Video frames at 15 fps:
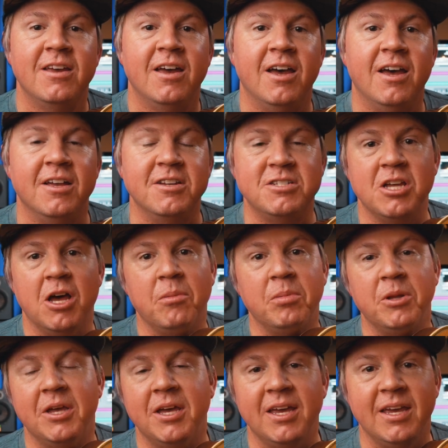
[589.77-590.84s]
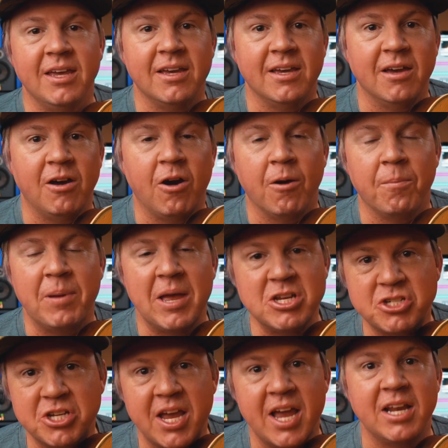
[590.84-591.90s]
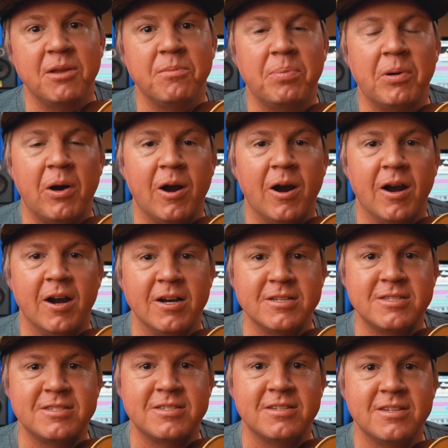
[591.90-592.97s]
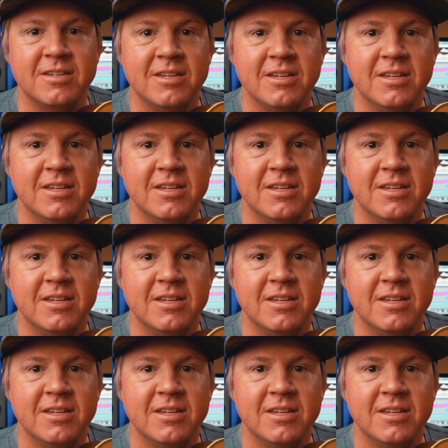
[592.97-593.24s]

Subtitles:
doubling arpeggiated parts,